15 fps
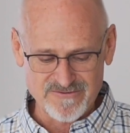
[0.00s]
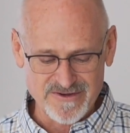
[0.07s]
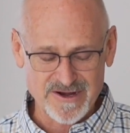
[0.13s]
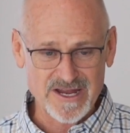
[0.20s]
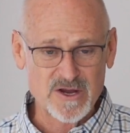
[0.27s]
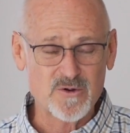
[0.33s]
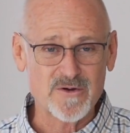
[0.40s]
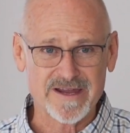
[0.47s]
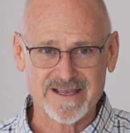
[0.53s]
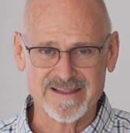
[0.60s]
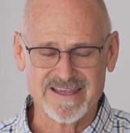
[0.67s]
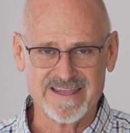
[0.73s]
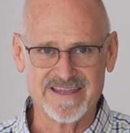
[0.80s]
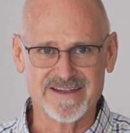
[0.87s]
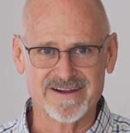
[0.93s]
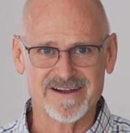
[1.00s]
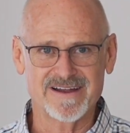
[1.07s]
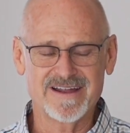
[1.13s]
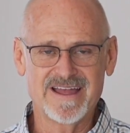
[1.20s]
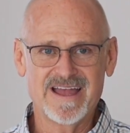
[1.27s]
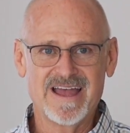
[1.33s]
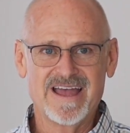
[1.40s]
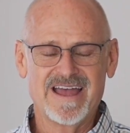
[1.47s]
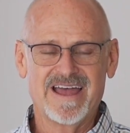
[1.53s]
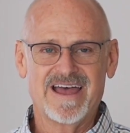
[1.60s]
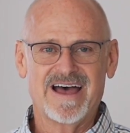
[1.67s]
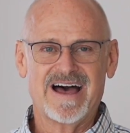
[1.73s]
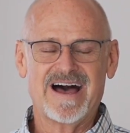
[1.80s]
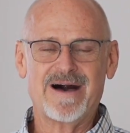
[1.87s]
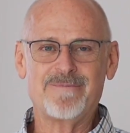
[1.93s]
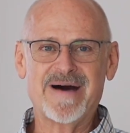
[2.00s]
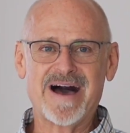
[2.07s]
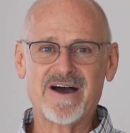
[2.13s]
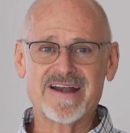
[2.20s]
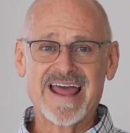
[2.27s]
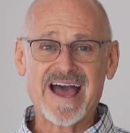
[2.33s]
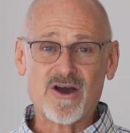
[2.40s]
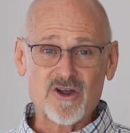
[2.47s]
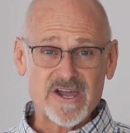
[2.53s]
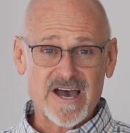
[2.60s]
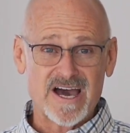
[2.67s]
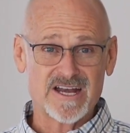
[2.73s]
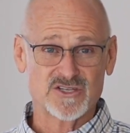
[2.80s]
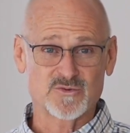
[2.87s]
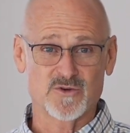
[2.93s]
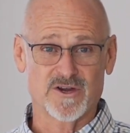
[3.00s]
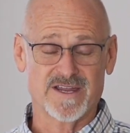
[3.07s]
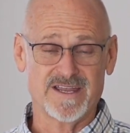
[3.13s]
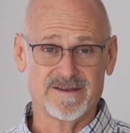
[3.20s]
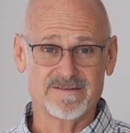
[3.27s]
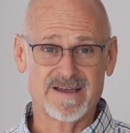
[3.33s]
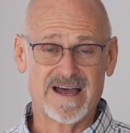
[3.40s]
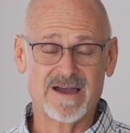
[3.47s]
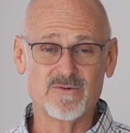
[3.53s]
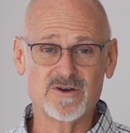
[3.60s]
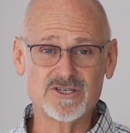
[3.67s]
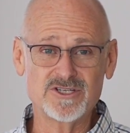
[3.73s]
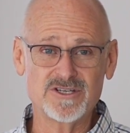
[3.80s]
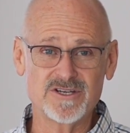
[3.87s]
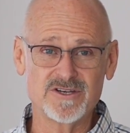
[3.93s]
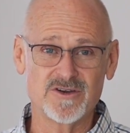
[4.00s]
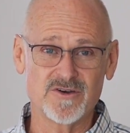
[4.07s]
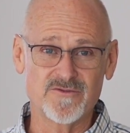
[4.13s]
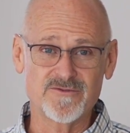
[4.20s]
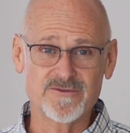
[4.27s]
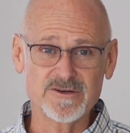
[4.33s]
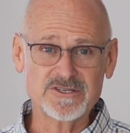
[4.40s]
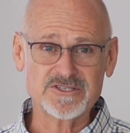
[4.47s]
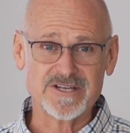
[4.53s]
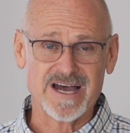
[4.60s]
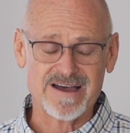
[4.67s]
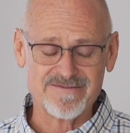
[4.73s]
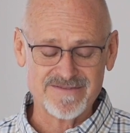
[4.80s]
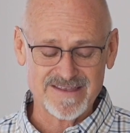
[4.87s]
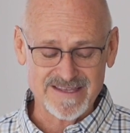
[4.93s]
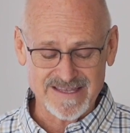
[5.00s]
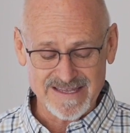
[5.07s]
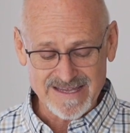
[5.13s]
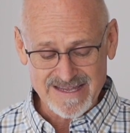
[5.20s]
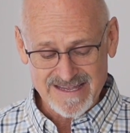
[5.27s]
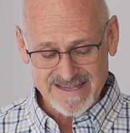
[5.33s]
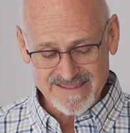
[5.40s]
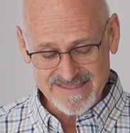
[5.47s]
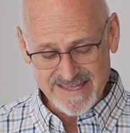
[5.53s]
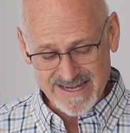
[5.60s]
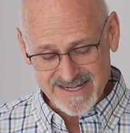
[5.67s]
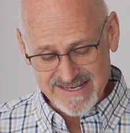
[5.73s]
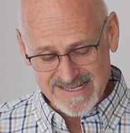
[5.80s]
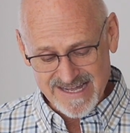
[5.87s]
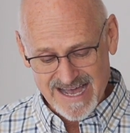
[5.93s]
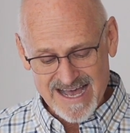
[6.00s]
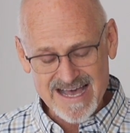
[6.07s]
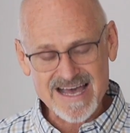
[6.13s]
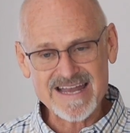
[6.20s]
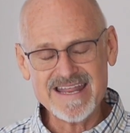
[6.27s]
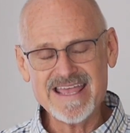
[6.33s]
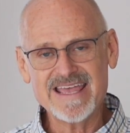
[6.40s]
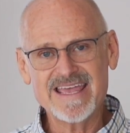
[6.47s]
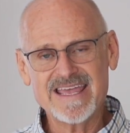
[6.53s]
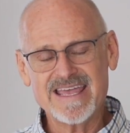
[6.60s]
very quickly here about how God is working, I want you to know, first off, that God